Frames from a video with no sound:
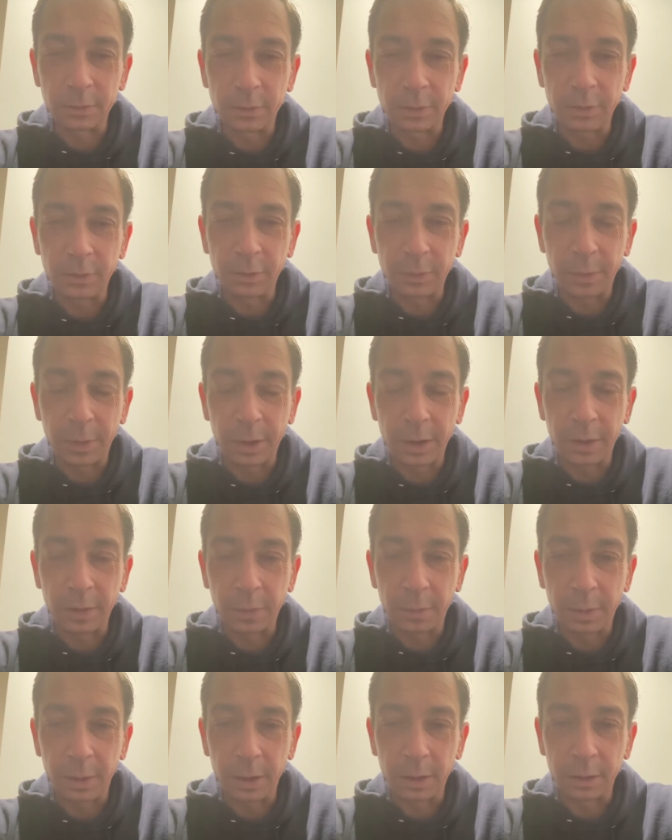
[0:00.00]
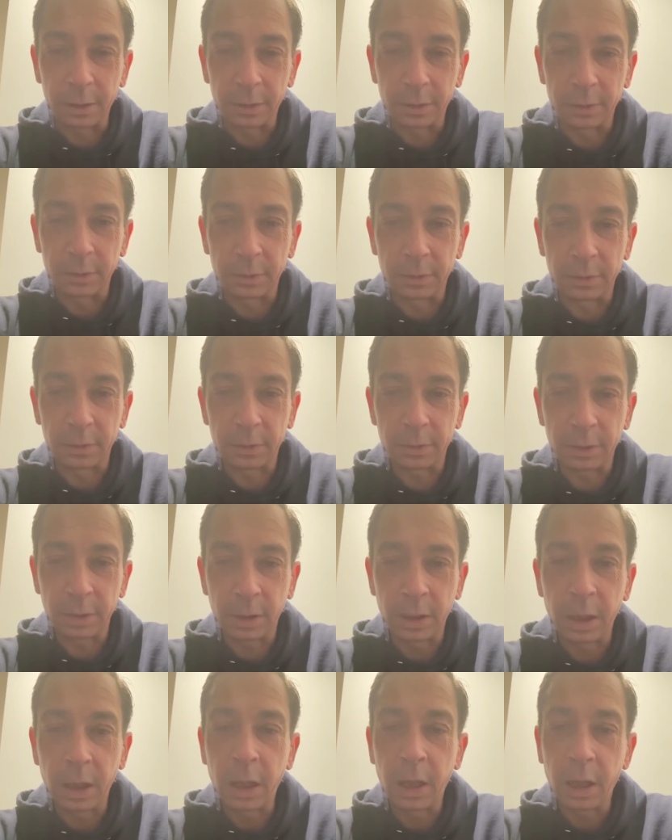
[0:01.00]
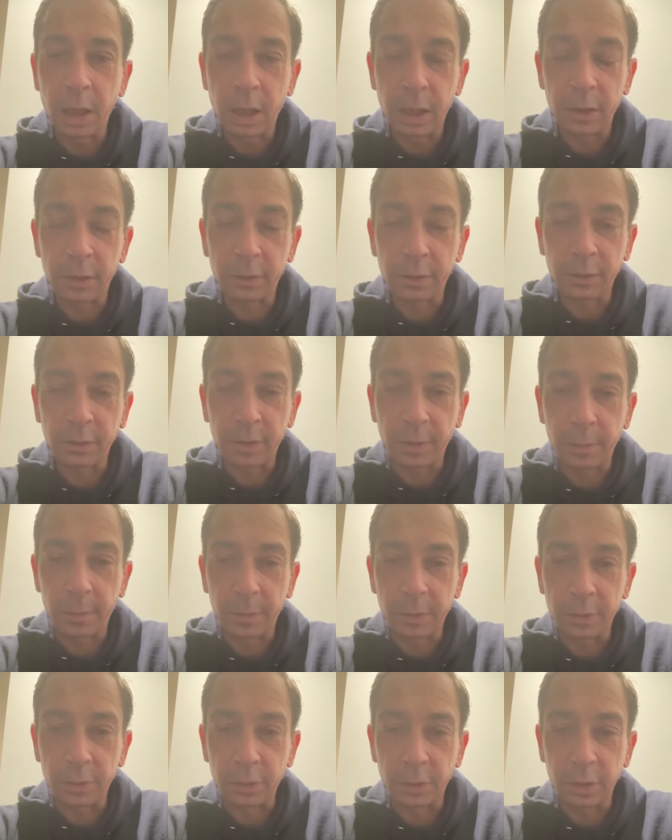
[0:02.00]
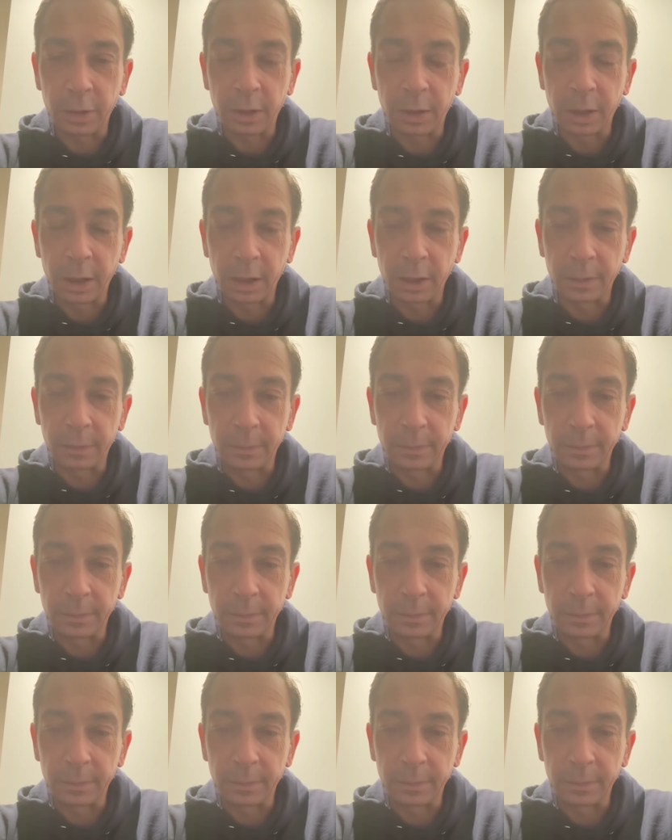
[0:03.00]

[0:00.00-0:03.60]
this is a pain in the butt. And it's got that maturity date